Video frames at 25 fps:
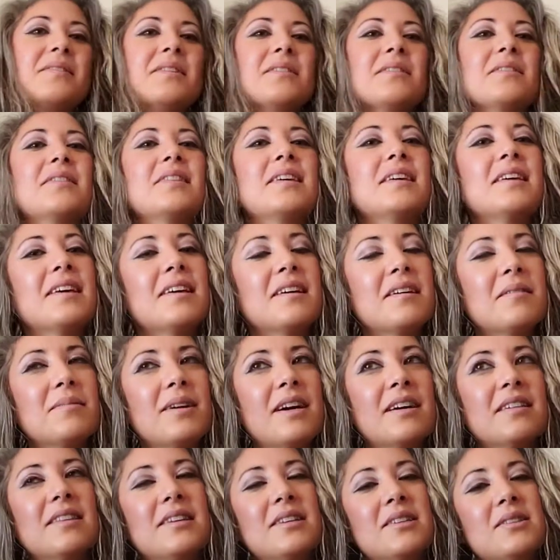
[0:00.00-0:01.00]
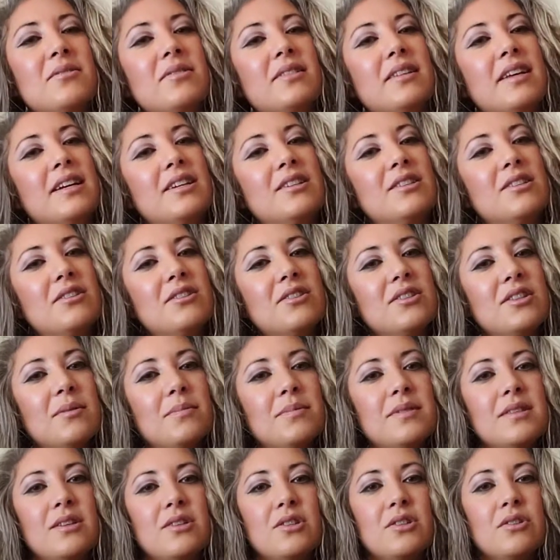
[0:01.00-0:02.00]
You're thinking about these
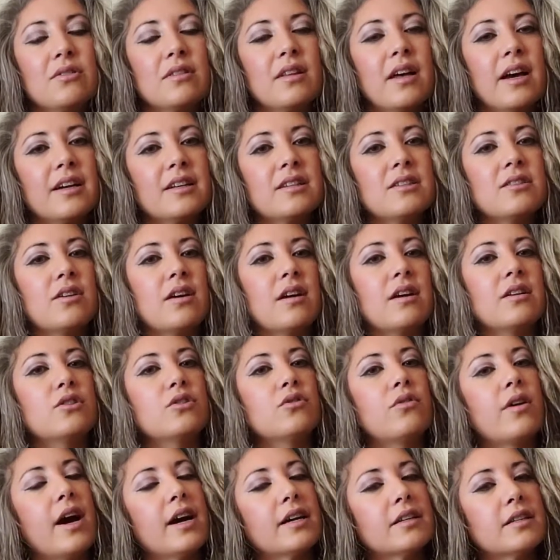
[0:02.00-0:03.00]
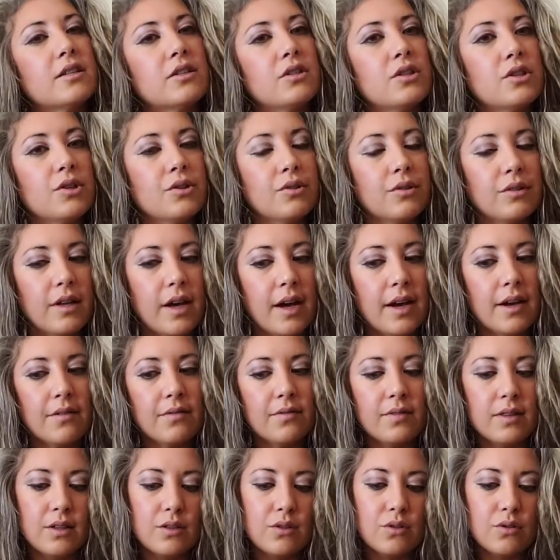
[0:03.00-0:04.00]
relationships that you'd like to attract into your
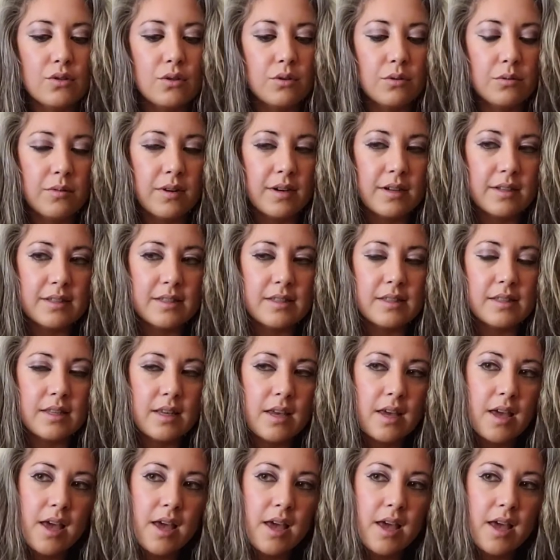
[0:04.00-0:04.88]
life, these new ones,